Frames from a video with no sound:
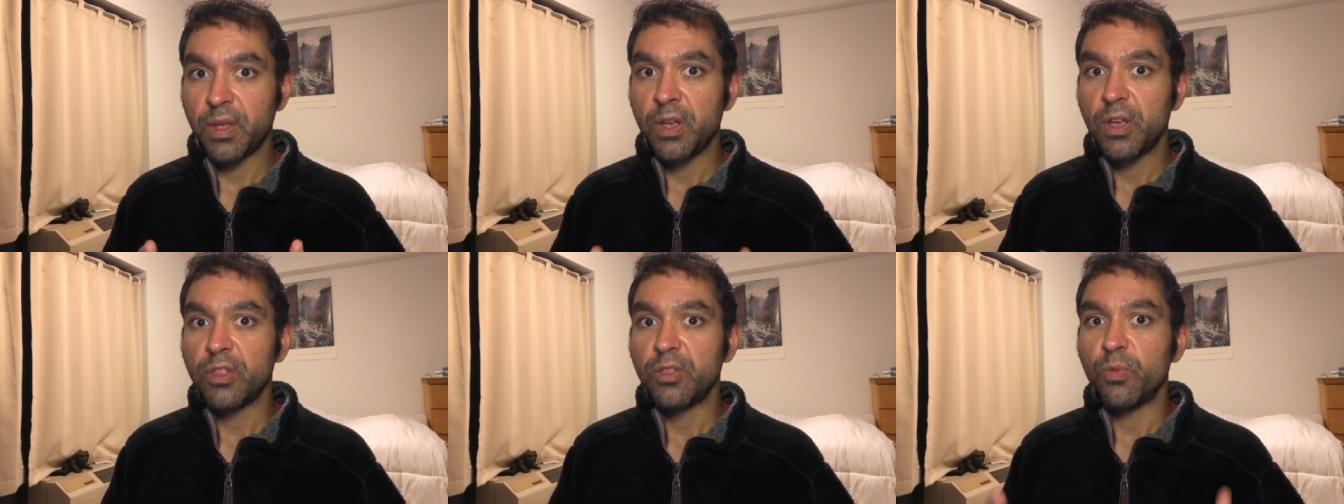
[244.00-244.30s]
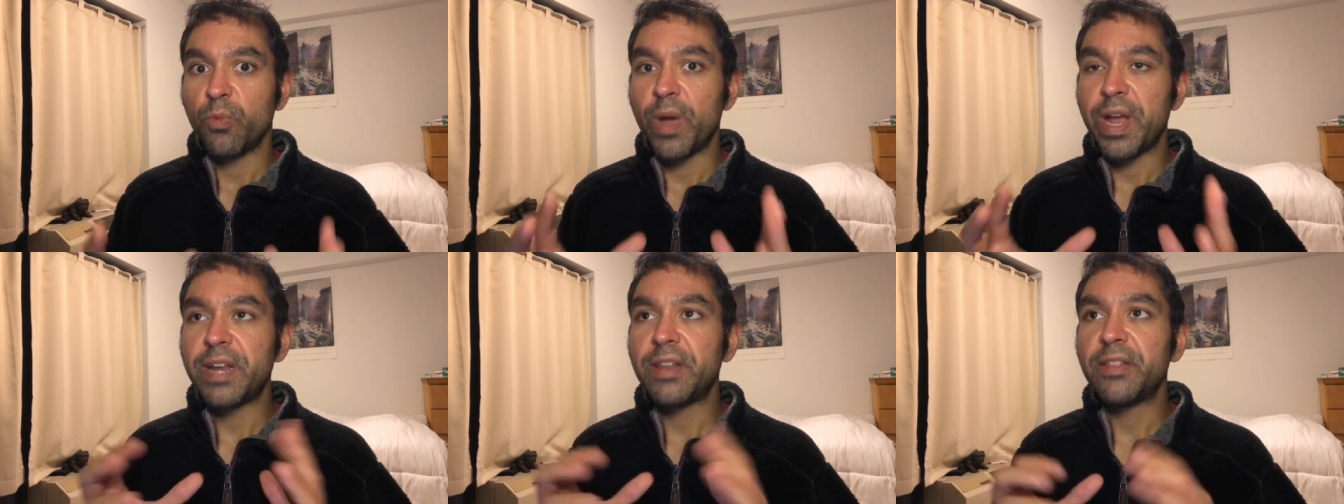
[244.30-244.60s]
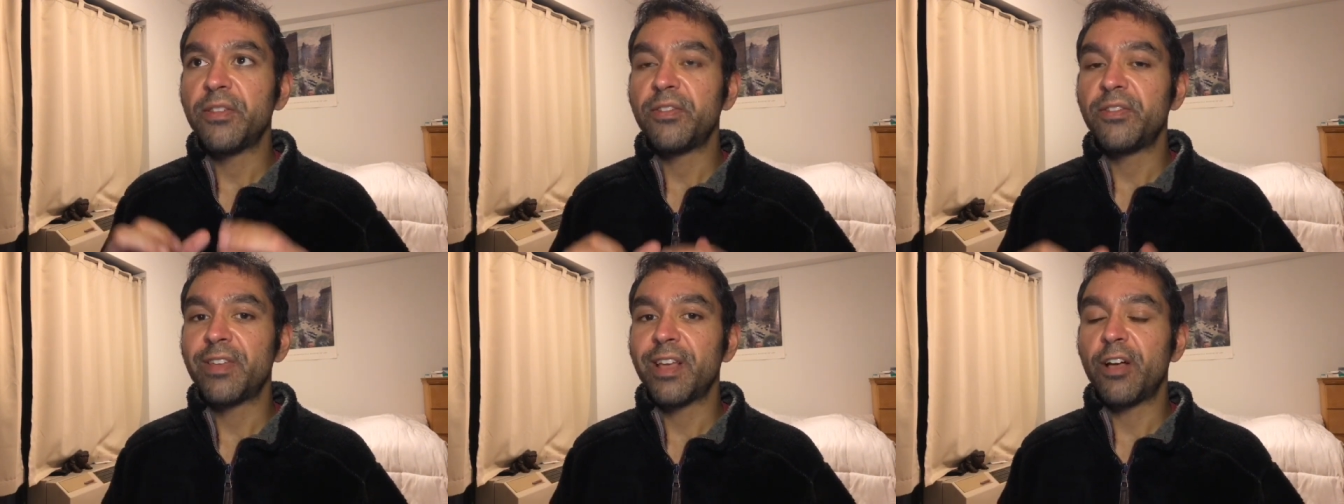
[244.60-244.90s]
the way to
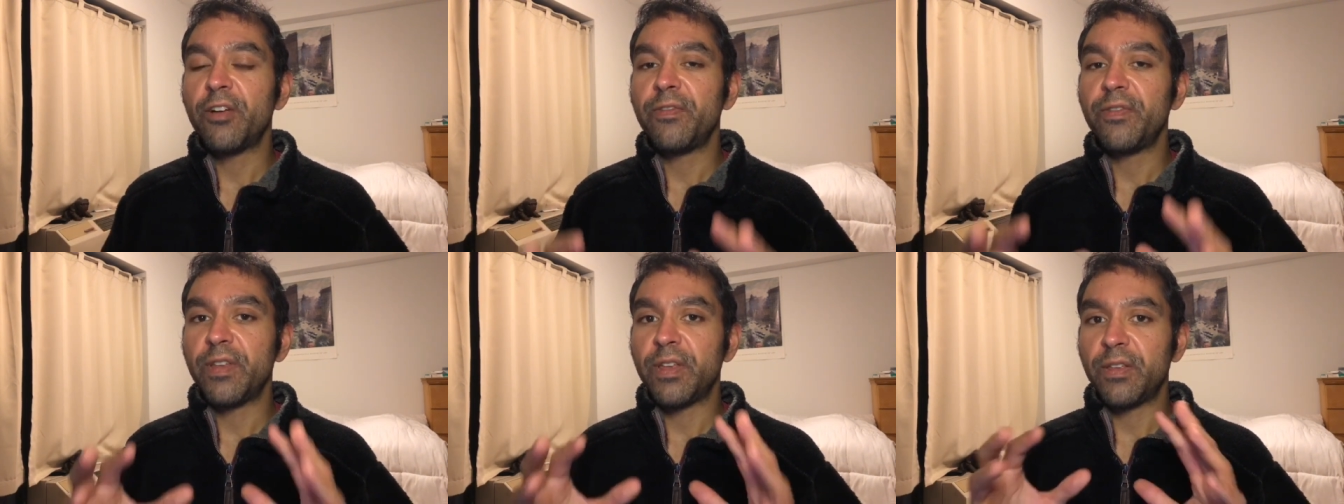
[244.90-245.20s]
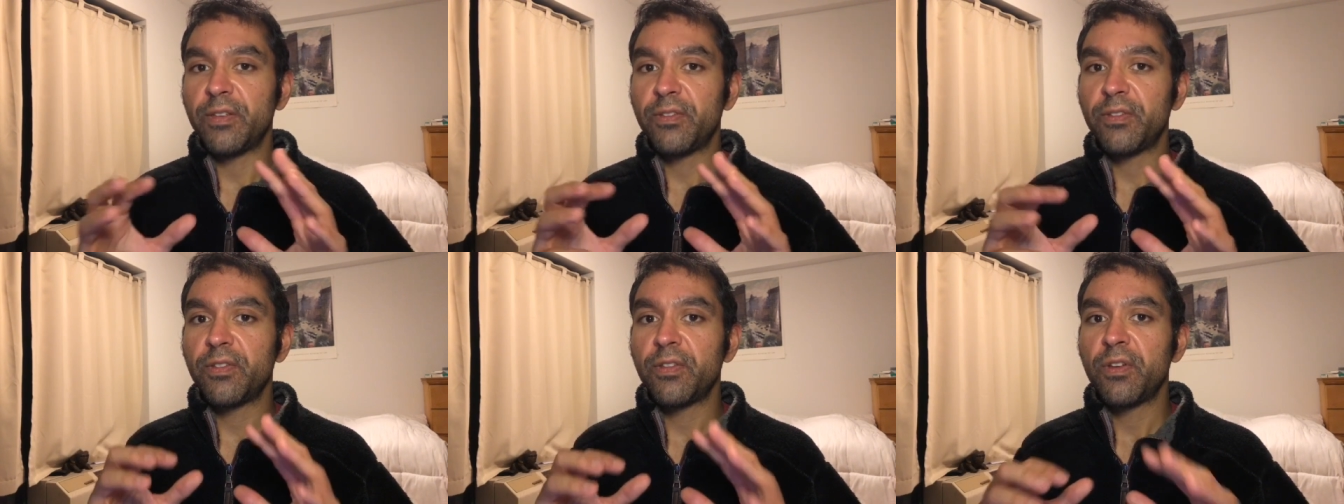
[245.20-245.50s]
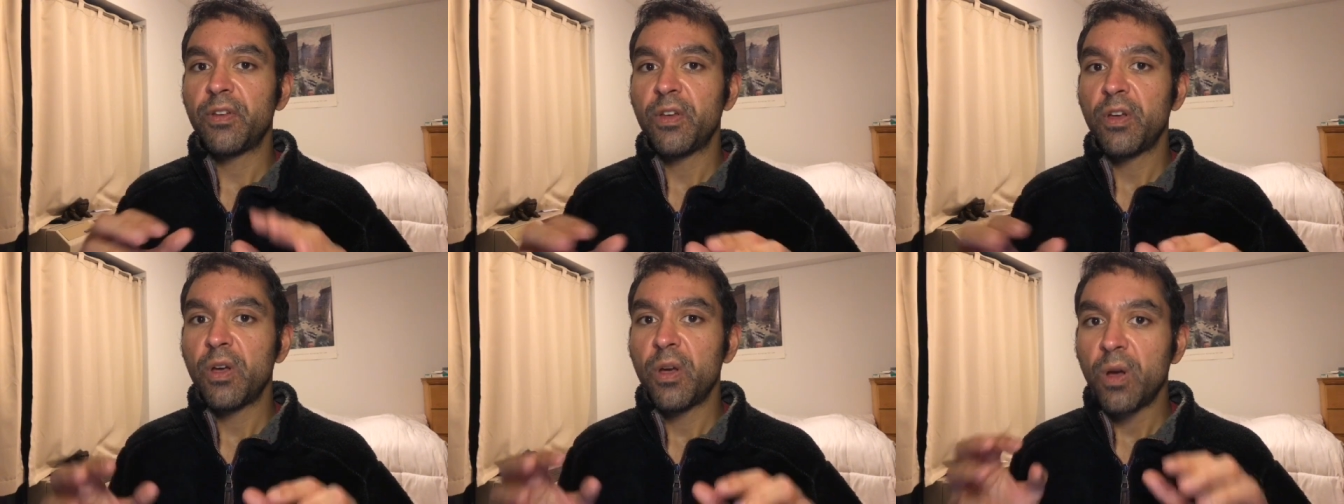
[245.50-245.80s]
the self is
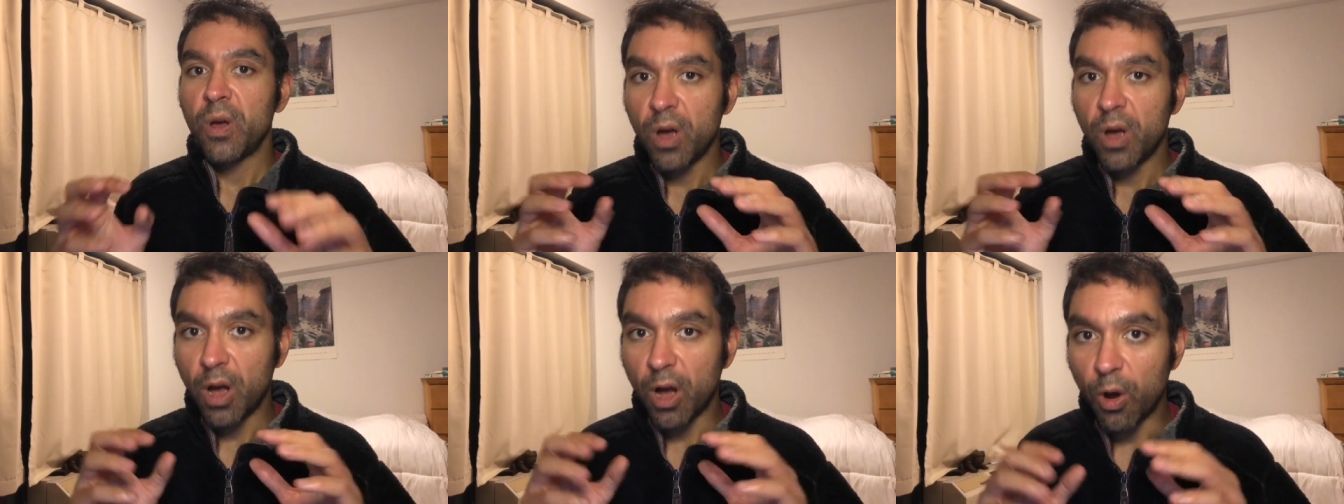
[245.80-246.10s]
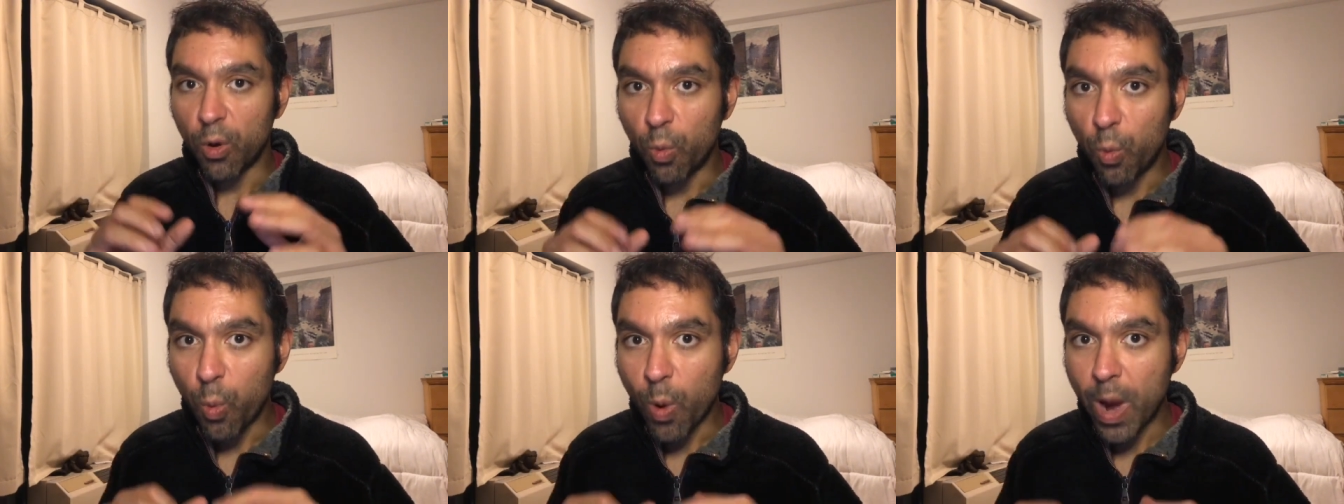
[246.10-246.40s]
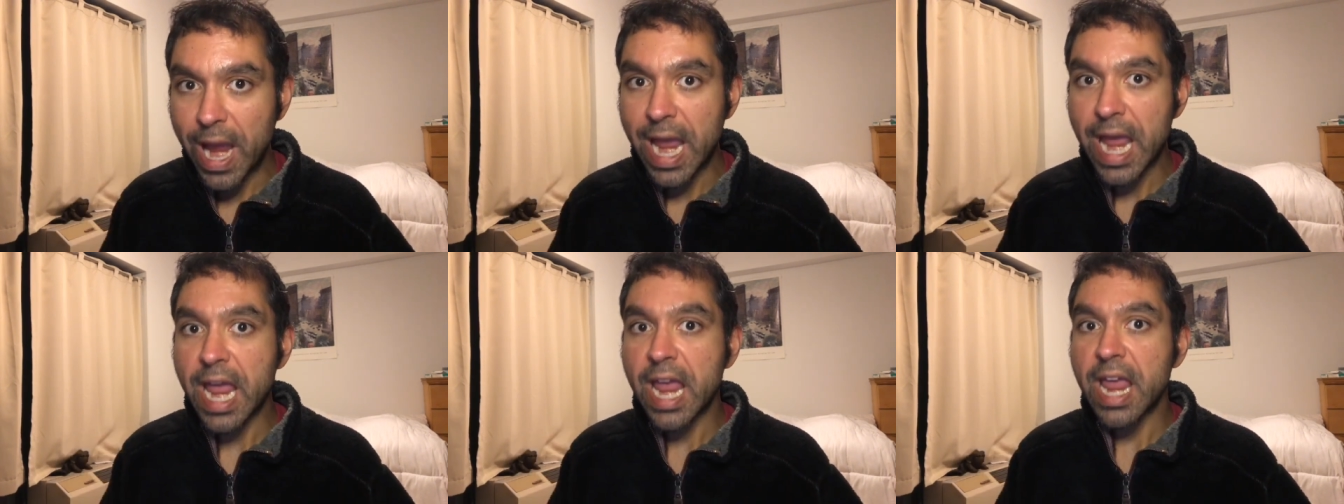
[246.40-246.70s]

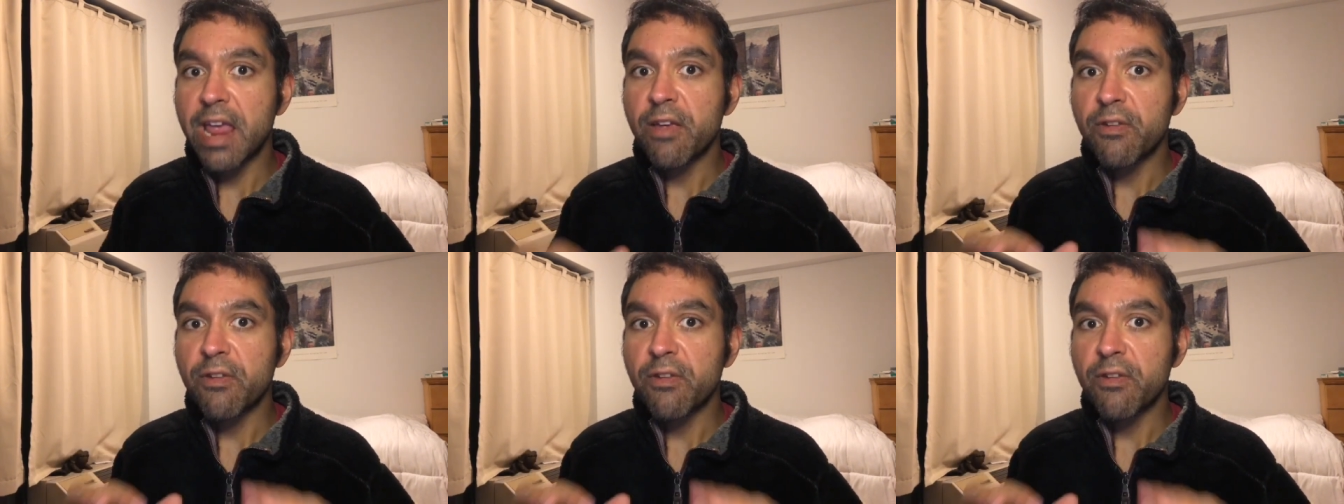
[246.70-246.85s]
away